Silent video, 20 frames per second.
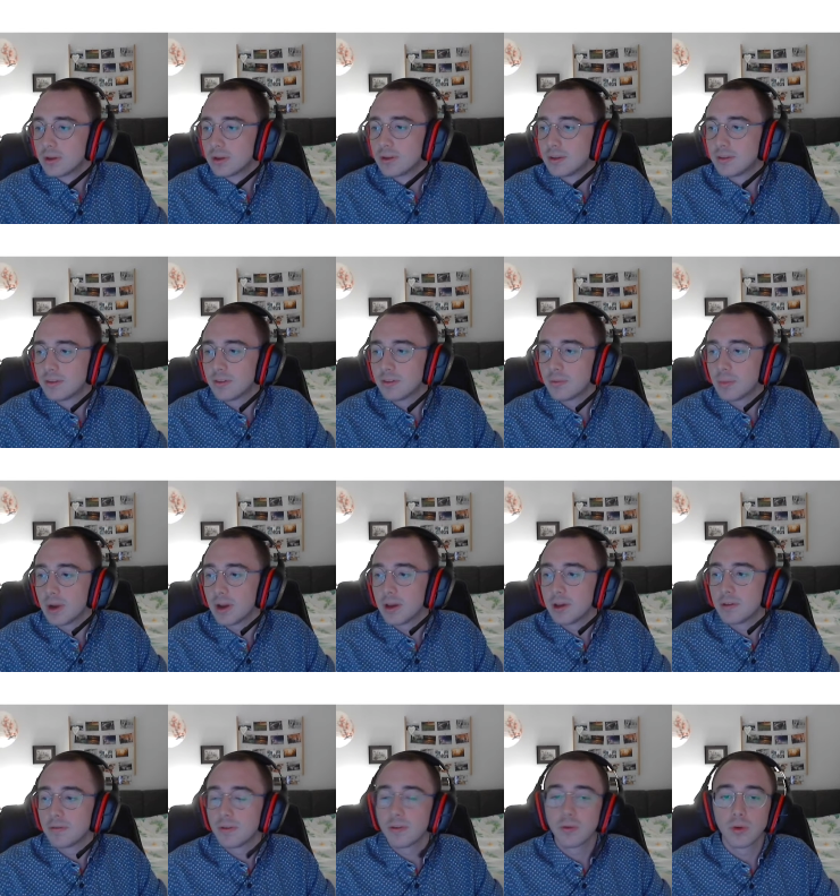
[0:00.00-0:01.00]
This is
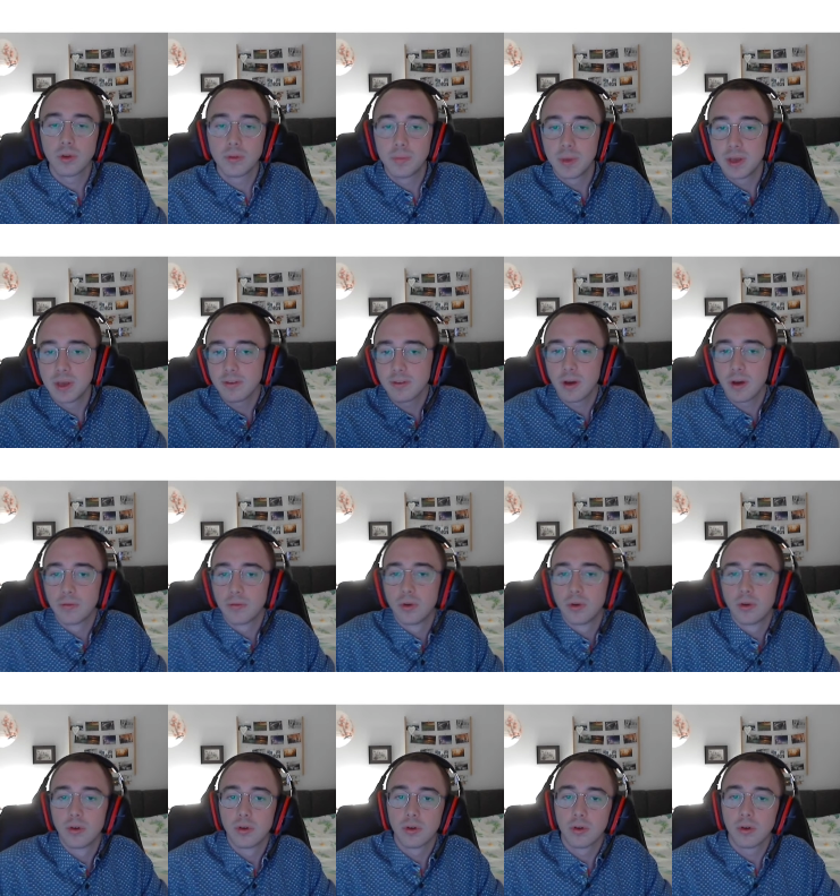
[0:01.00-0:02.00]
my favorite piece of
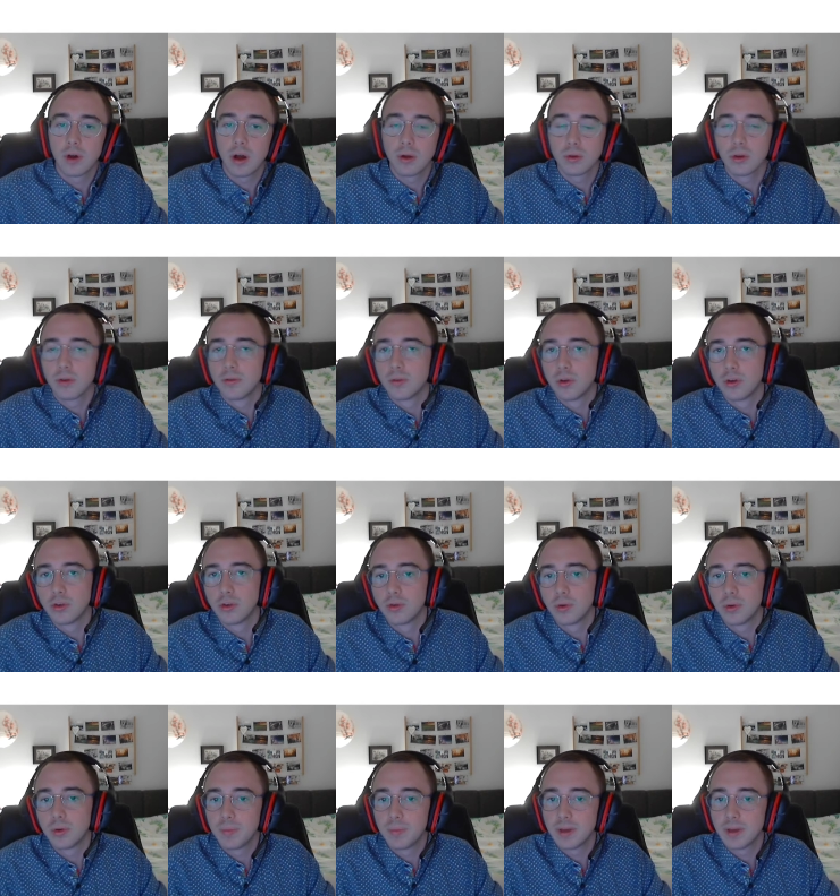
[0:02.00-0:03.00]
the out of the
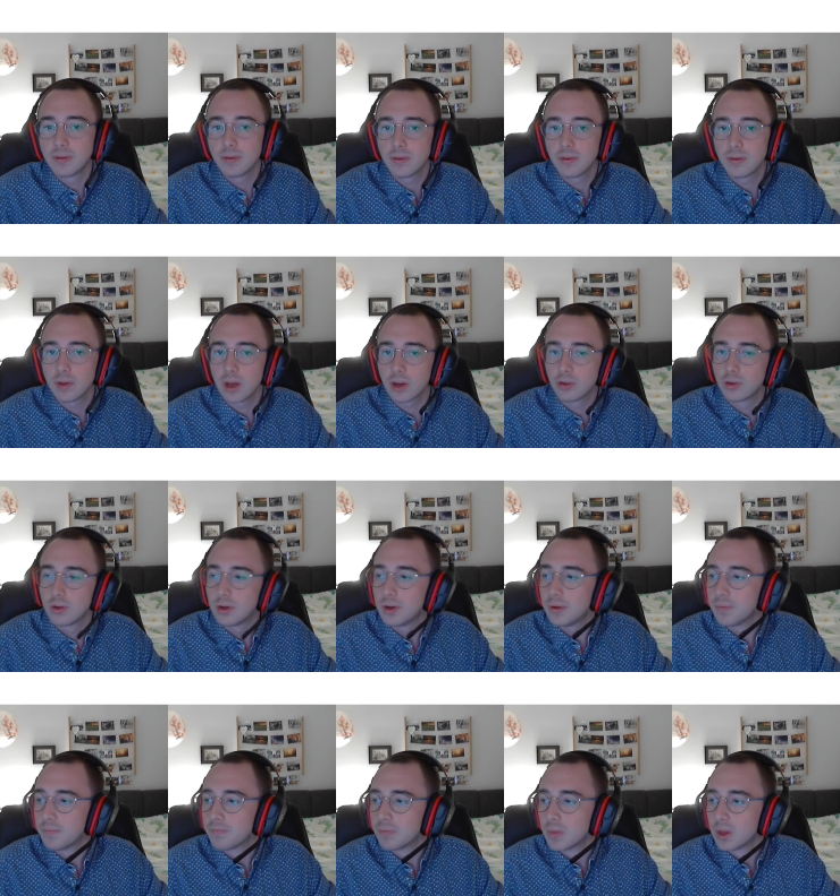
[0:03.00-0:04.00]
three pieces actually,